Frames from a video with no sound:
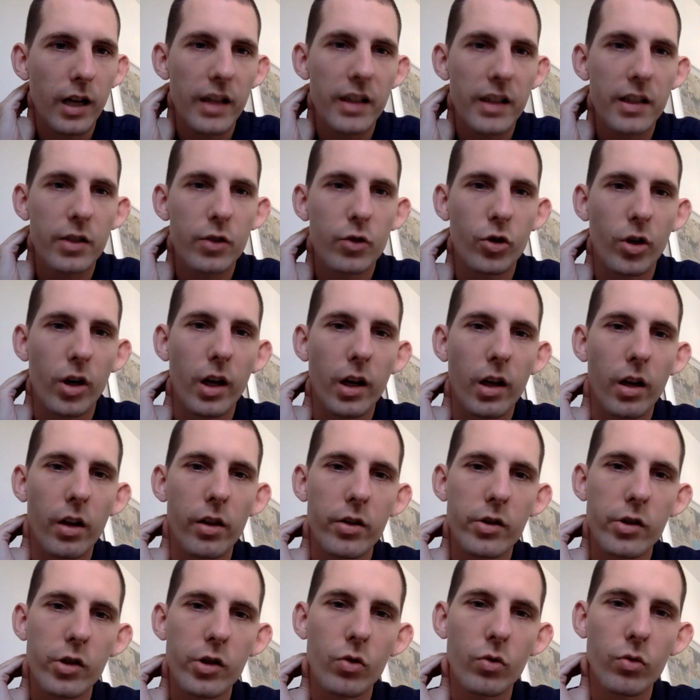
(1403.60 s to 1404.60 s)
I did try other
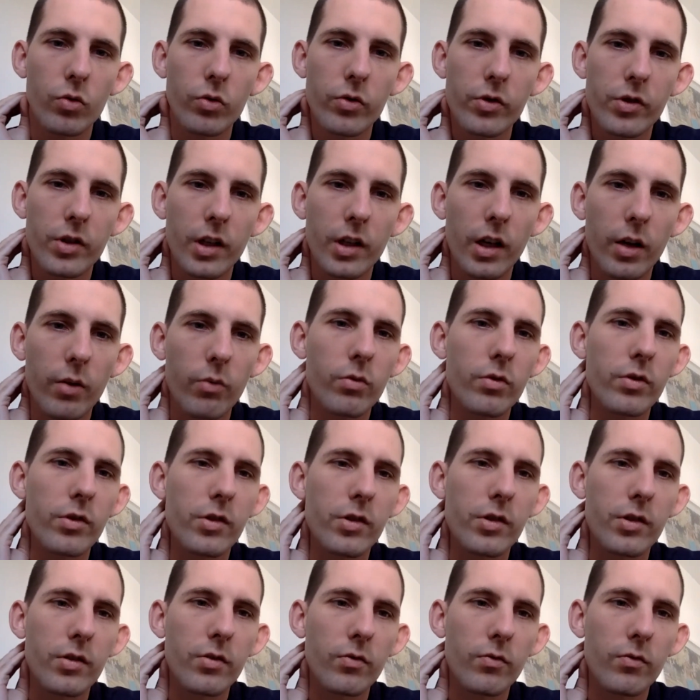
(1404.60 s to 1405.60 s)
schools and I
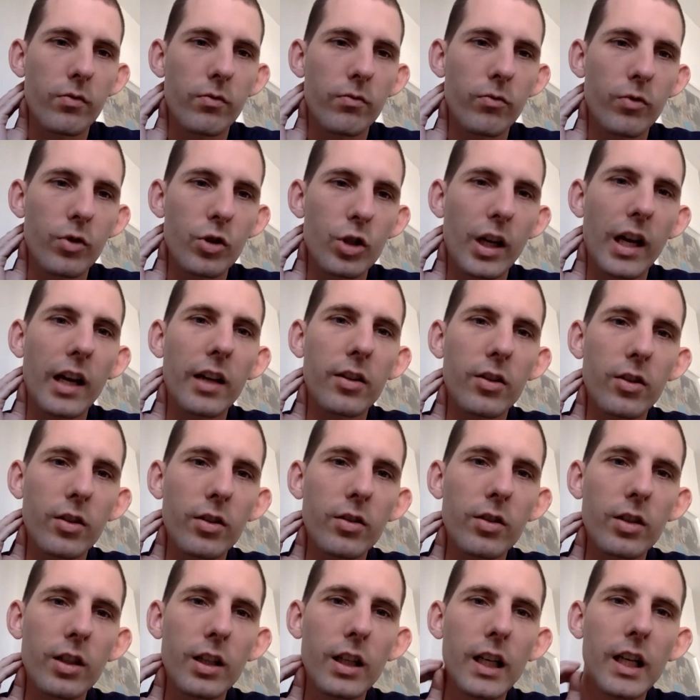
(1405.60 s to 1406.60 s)
was rejected.
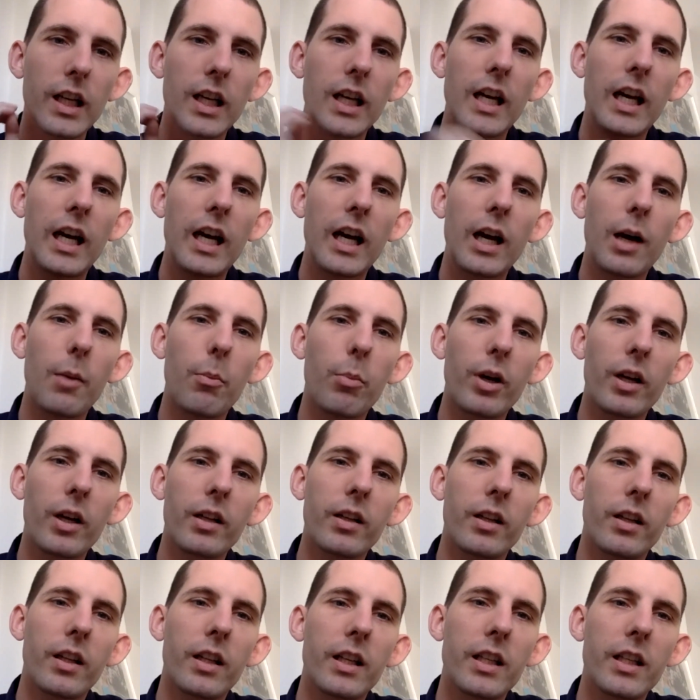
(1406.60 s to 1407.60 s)
But
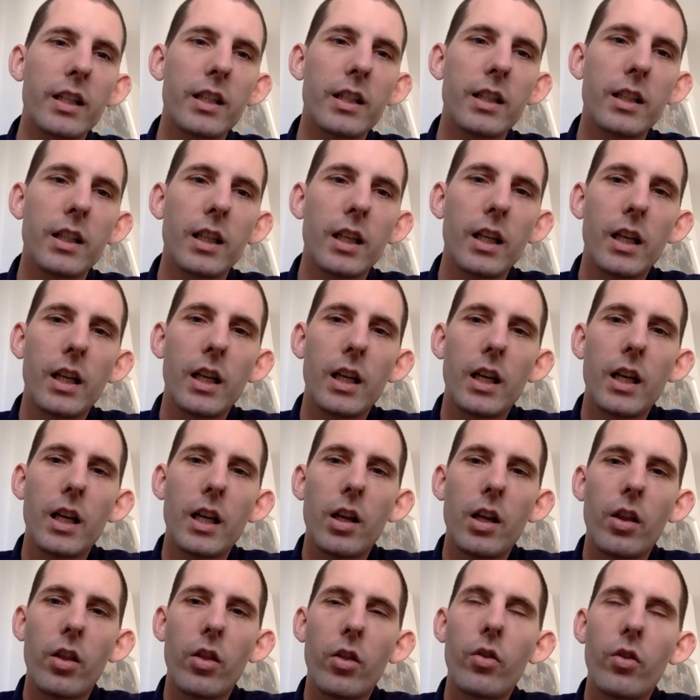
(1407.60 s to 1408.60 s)

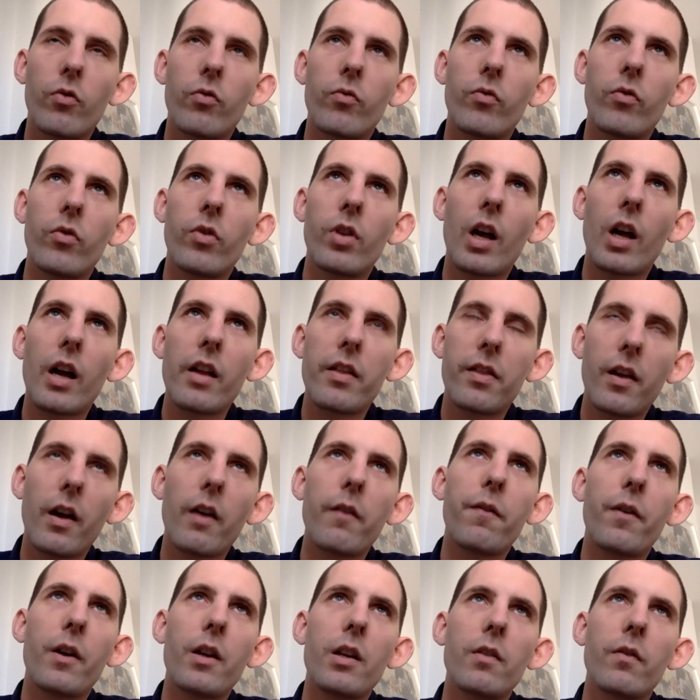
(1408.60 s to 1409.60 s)
I
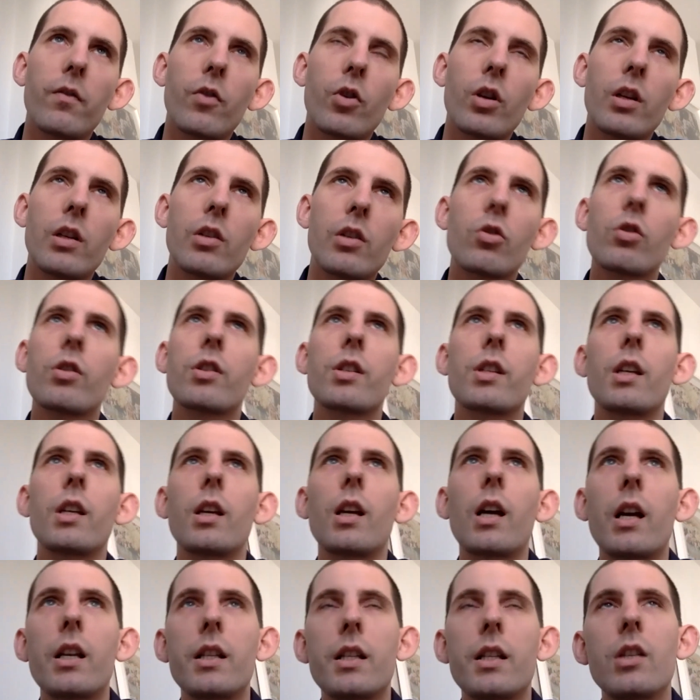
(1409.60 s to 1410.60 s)
find it very
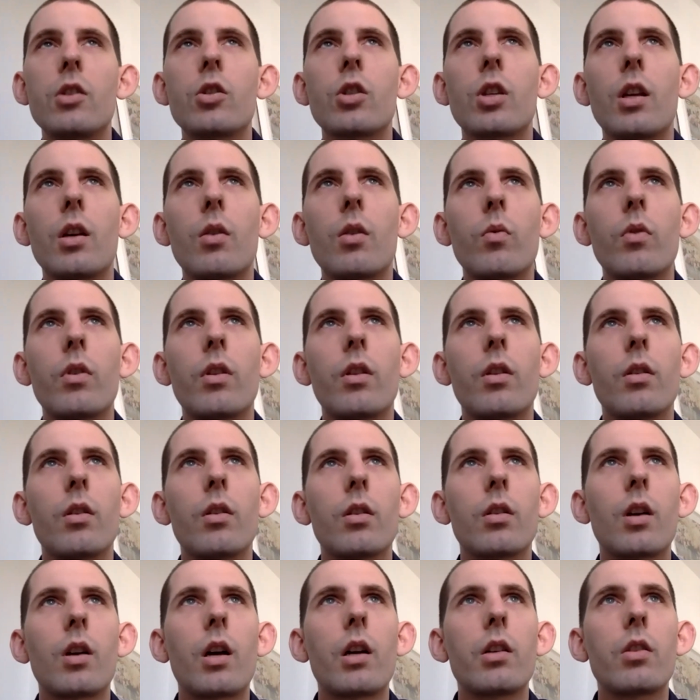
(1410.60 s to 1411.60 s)
interesting. I teach there with a
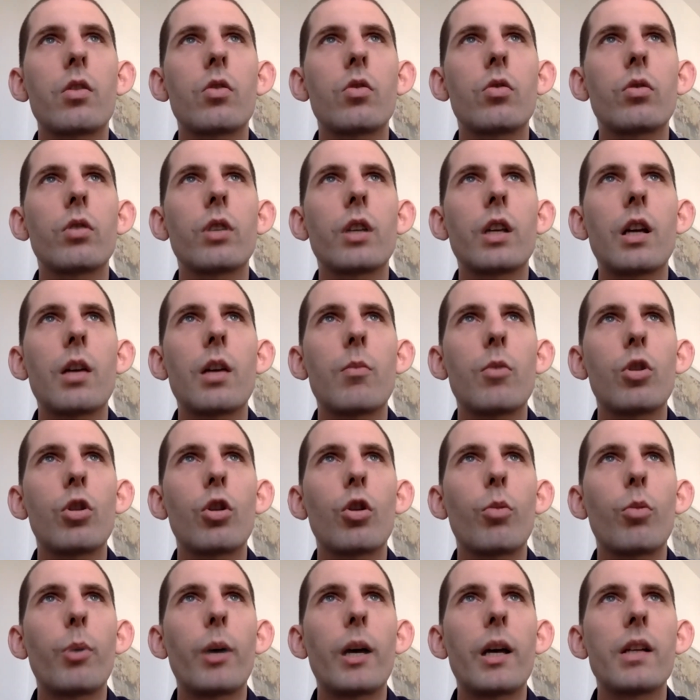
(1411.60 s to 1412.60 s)
guy called Guillermo
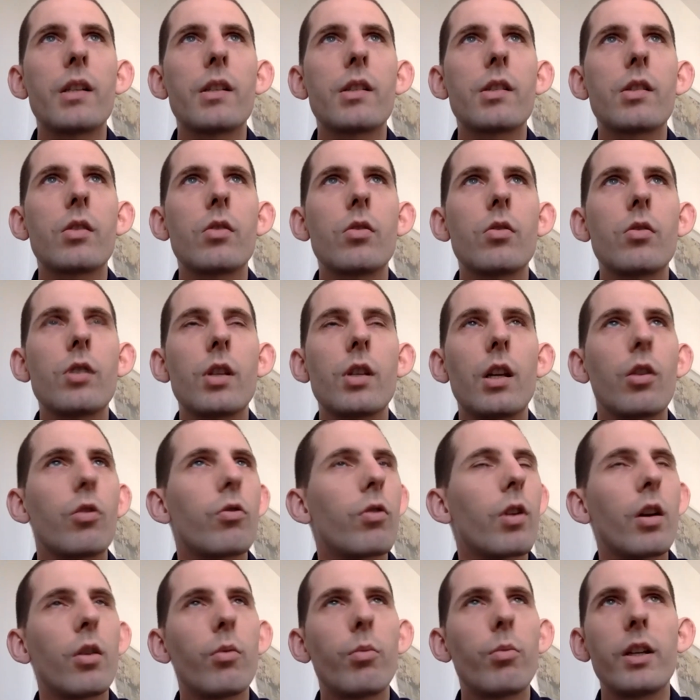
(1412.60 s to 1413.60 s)
Lopez, who's an
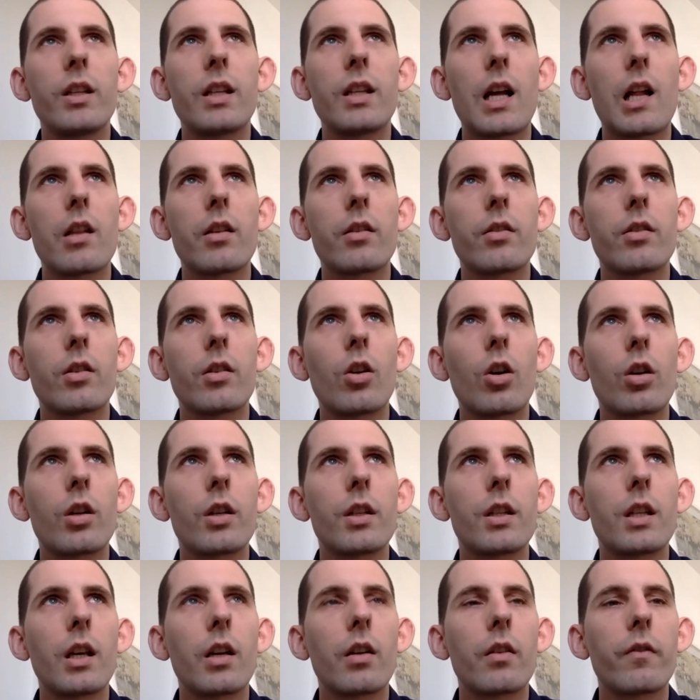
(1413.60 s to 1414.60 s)
incredibly talented
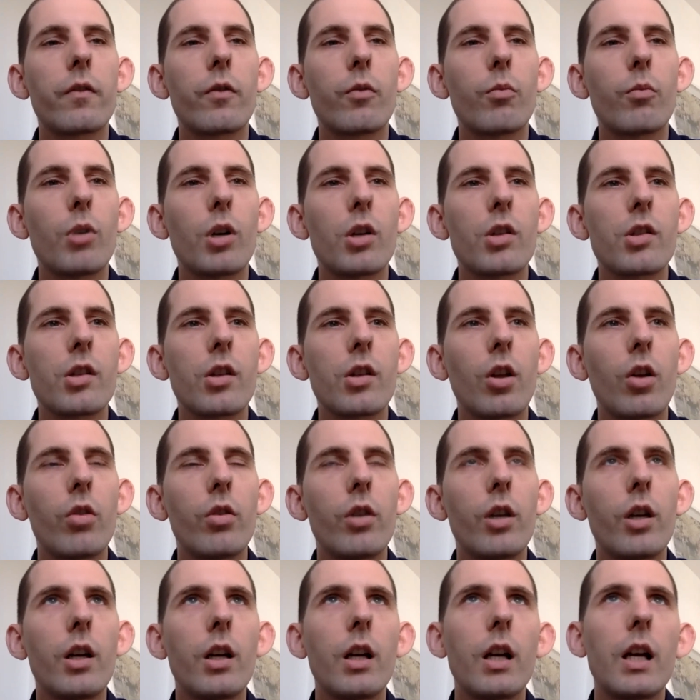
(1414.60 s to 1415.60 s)
architect from
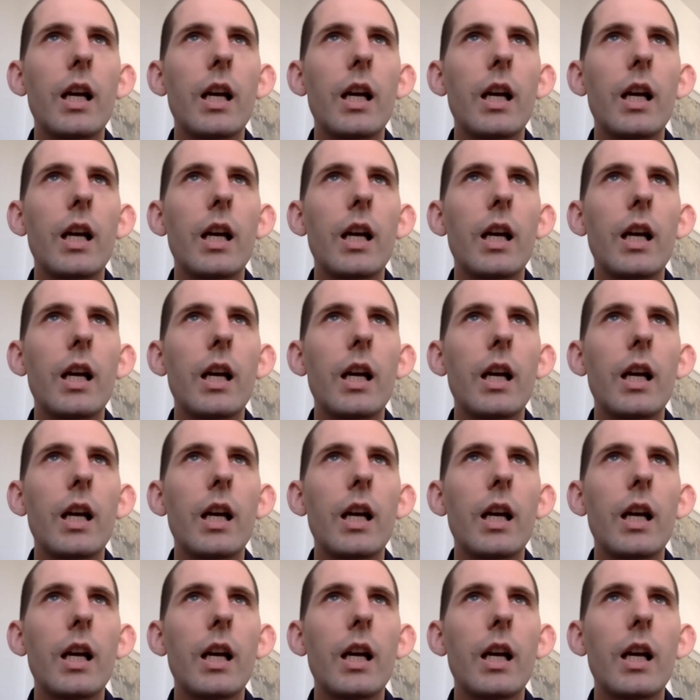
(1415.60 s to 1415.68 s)
Barcelona.